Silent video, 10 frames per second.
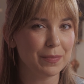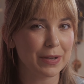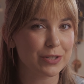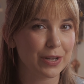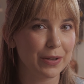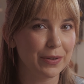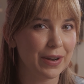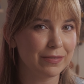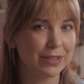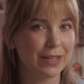to my childhood
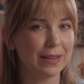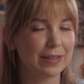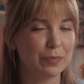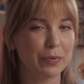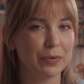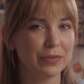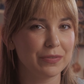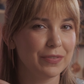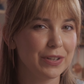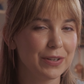having collectibles
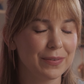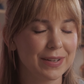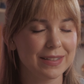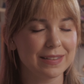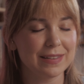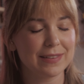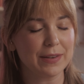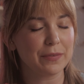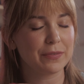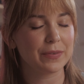and figurines and
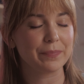stuff.